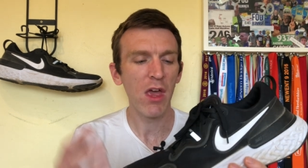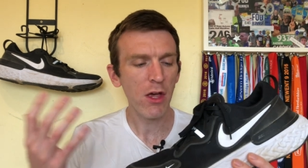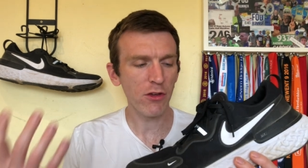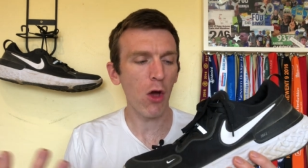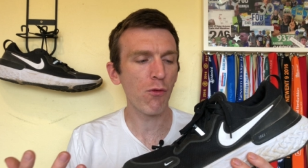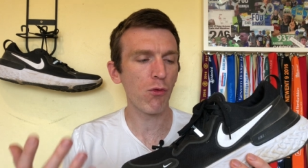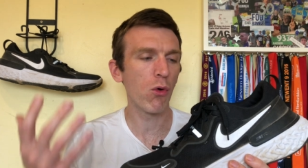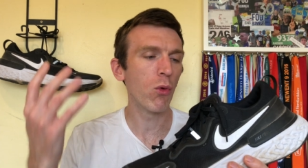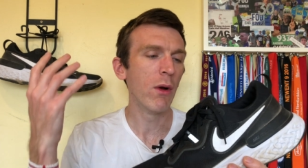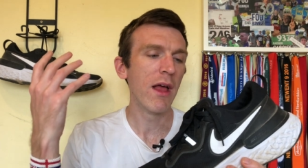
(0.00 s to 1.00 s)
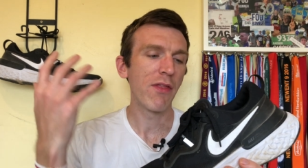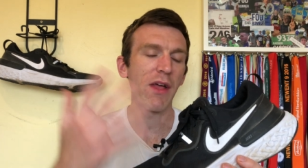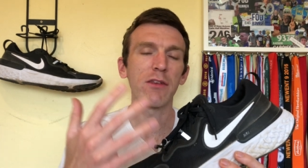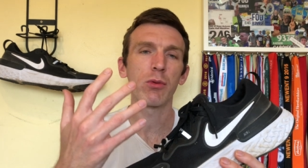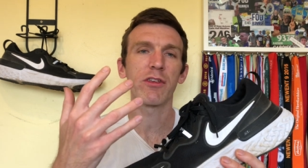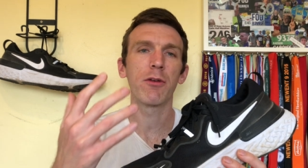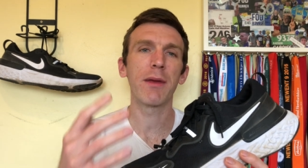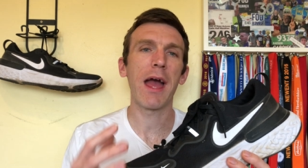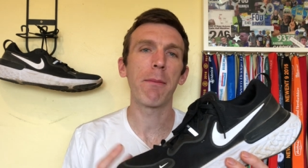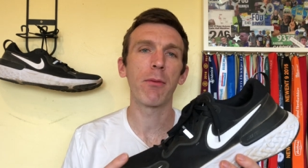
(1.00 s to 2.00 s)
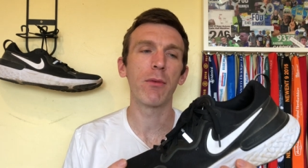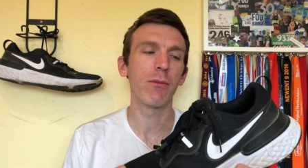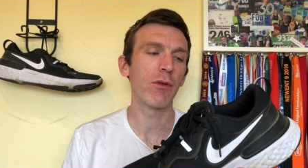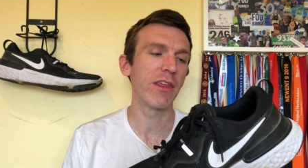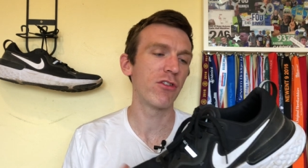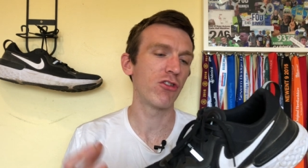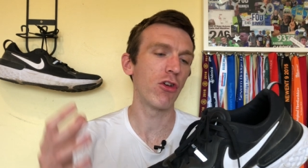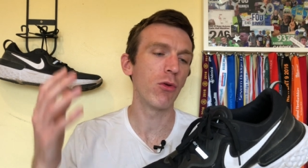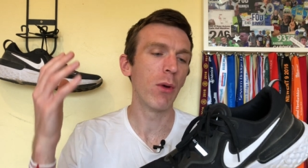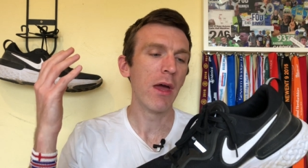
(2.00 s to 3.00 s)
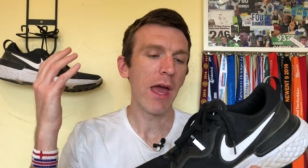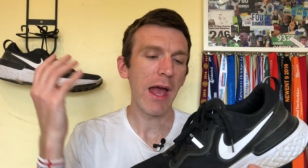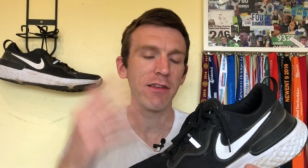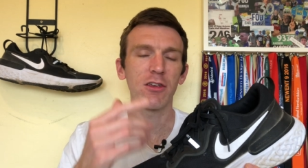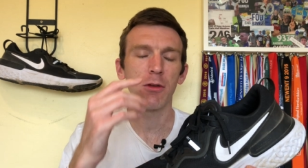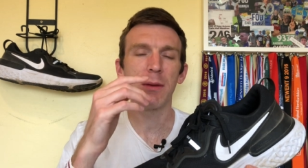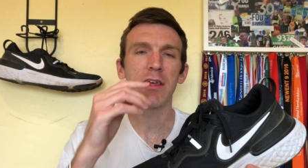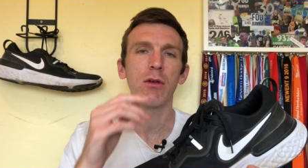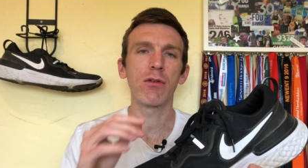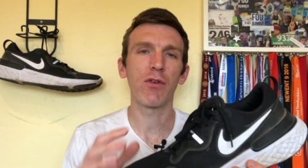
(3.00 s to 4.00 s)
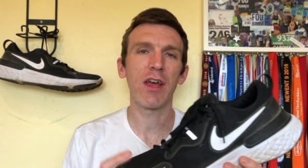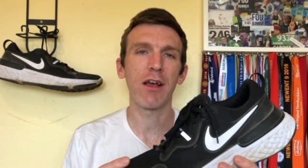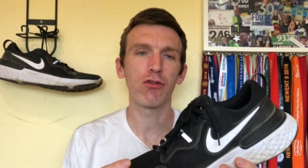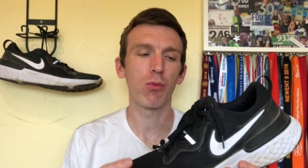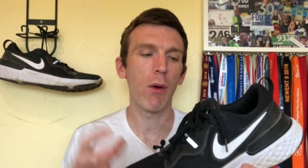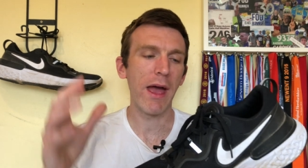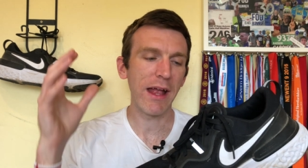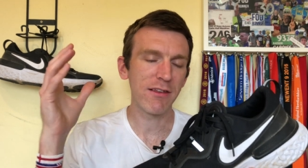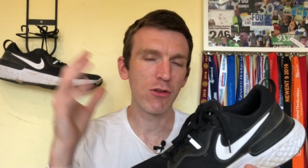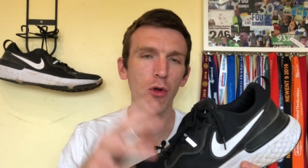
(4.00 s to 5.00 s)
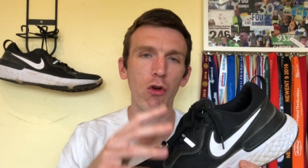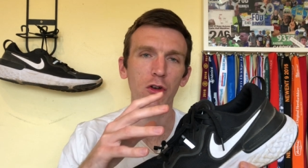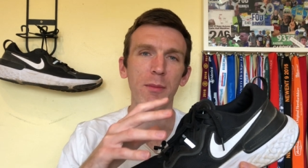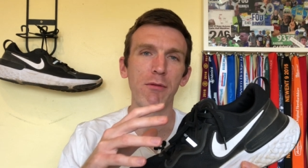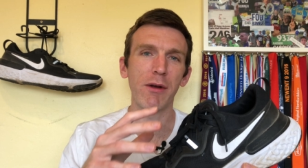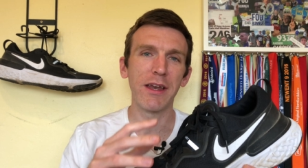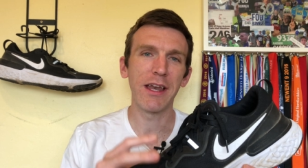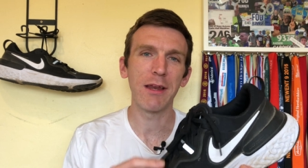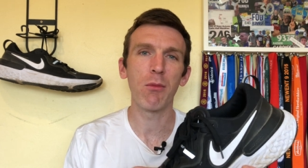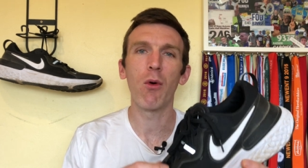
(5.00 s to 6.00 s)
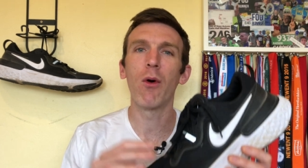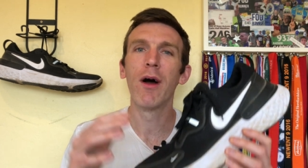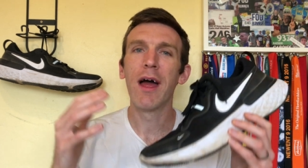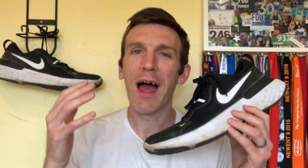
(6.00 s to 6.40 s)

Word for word: So overall, that's what's going to be happening with this shoe. It's going to be used for casual wear. It's not going to be running anymore.